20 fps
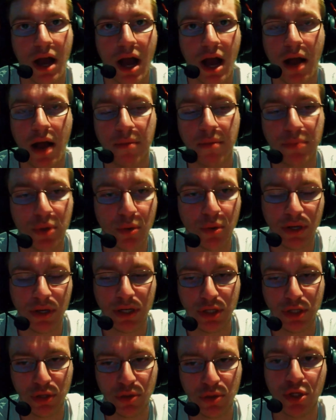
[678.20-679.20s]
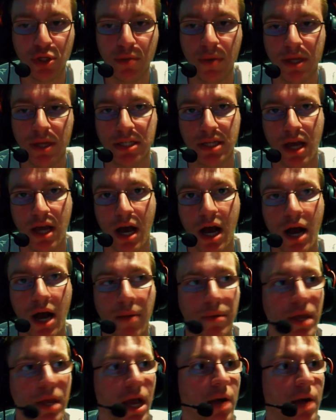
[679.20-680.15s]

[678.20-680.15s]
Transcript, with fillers: I'm doing YouTube as a hobby.